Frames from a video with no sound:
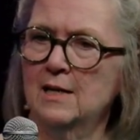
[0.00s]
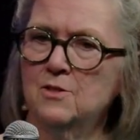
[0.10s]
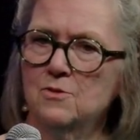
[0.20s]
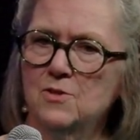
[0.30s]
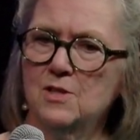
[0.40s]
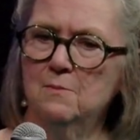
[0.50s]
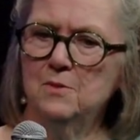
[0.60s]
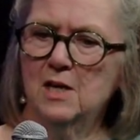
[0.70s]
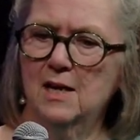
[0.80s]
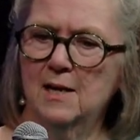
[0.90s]
And so
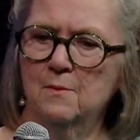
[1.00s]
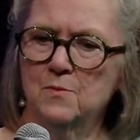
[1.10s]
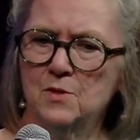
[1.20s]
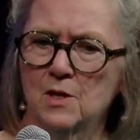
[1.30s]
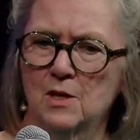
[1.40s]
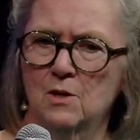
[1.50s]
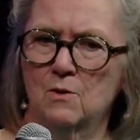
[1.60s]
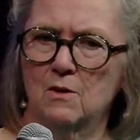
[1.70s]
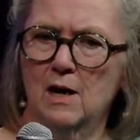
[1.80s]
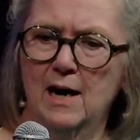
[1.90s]
sometimes
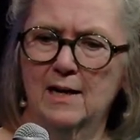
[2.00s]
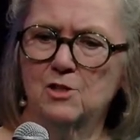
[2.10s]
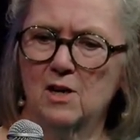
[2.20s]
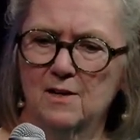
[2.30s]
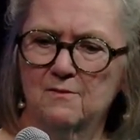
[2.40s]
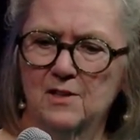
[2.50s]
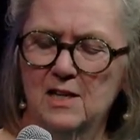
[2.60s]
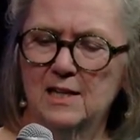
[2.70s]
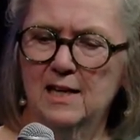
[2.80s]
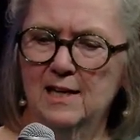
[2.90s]
I talk
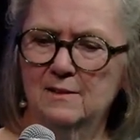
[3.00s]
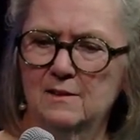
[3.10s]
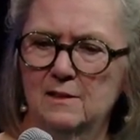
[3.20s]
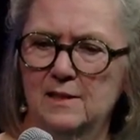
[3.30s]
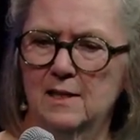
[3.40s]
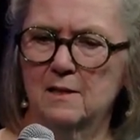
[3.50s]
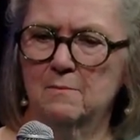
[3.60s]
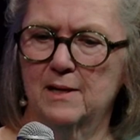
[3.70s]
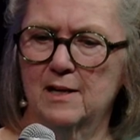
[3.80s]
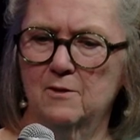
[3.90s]
very candidly
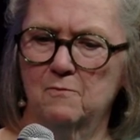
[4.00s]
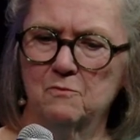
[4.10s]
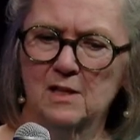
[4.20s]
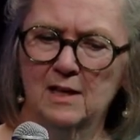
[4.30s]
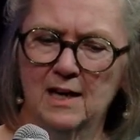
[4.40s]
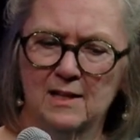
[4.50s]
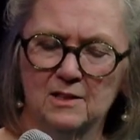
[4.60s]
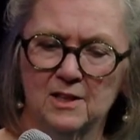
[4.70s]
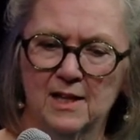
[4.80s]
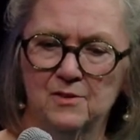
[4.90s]
about, I had
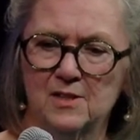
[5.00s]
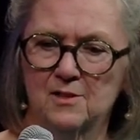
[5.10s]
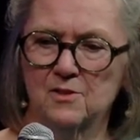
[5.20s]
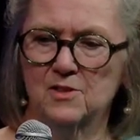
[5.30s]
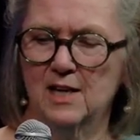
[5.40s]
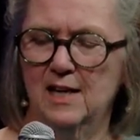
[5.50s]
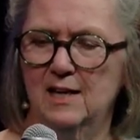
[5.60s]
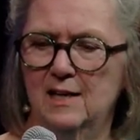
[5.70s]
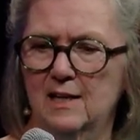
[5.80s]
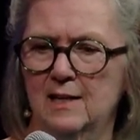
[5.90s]
a client the other
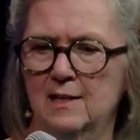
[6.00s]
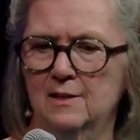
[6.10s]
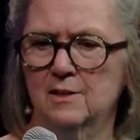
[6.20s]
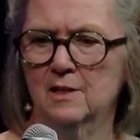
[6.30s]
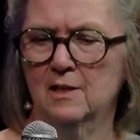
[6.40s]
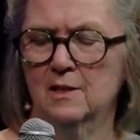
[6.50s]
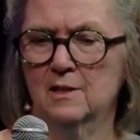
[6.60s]
day, and